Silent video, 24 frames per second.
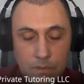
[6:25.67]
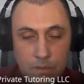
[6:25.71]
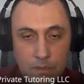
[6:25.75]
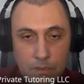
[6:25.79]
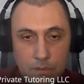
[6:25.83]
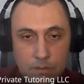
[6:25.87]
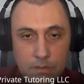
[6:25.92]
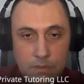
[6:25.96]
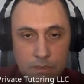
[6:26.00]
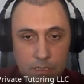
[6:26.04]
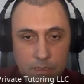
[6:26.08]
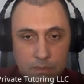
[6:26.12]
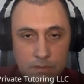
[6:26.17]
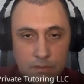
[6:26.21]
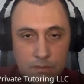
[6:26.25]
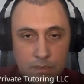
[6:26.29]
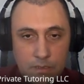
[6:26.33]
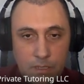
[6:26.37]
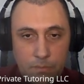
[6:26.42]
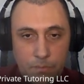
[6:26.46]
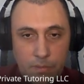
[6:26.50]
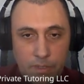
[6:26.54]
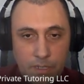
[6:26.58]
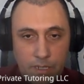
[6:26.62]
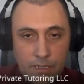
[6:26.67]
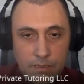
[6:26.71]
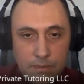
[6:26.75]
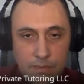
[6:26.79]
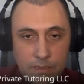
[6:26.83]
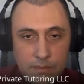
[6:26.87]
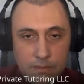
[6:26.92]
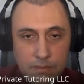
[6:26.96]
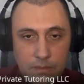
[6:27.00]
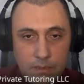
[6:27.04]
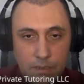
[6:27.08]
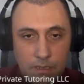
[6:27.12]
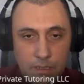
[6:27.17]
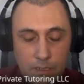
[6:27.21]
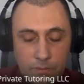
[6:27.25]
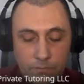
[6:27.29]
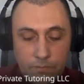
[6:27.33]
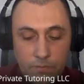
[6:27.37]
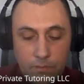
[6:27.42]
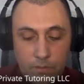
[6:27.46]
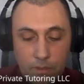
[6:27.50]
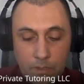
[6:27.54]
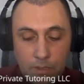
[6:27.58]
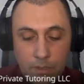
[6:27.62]
let's just keep it as entrar
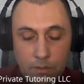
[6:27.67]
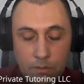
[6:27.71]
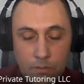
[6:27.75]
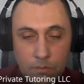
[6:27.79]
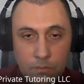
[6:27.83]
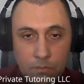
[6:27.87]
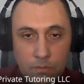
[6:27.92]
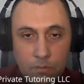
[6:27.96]
for now.